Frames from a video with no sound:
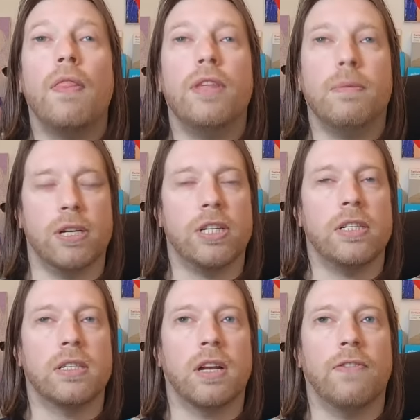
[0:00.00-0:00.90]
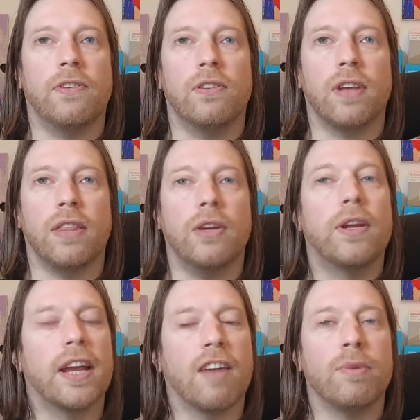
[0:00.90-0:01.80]
The emergency services and the
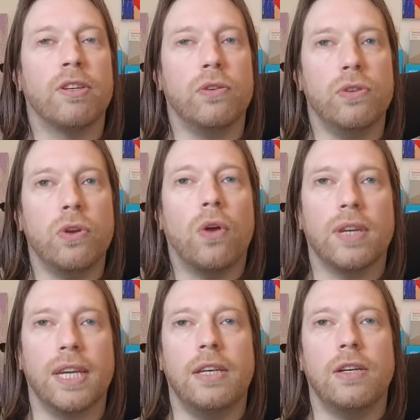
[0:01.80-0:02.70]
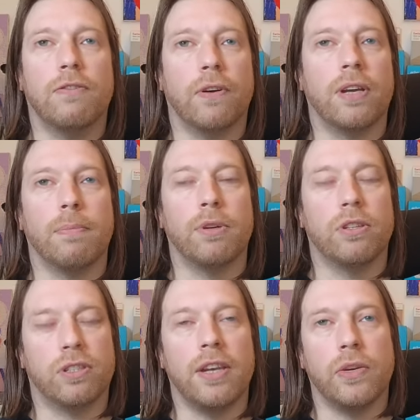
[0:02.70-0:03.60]
UK government do not need your phone number
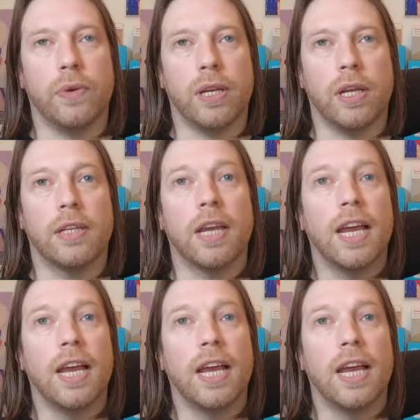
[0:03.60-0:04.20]
to send you an alert.